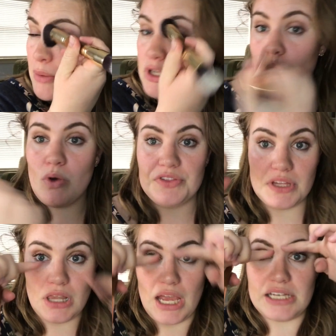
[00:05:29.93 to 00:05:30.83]
You don't want
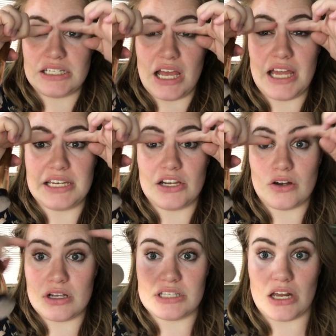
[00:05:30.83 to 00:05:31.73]
the line to end here
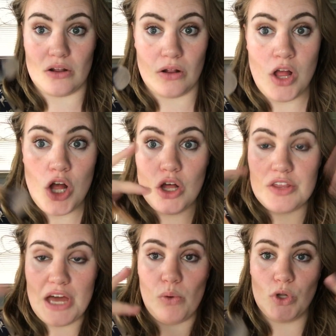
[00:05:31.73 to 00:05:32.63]
because
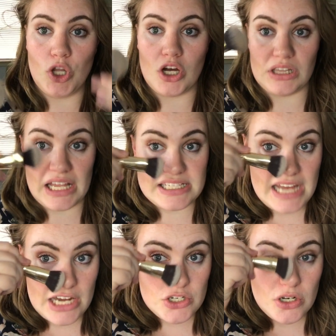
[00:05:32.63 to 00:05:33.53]
that will look less
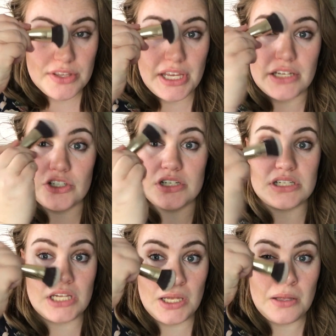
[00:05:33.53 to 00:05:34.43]
natural than
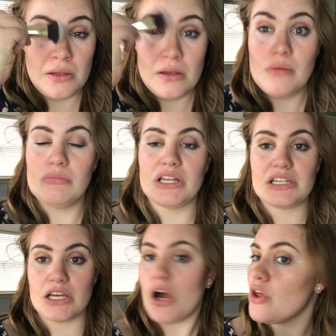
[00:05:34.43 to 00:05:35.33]
just
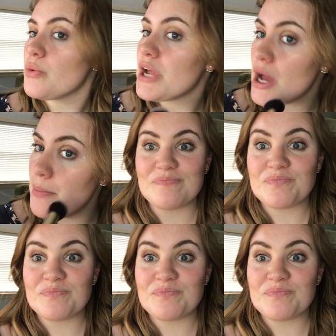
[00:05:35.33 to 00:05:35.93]
blending it all the way up.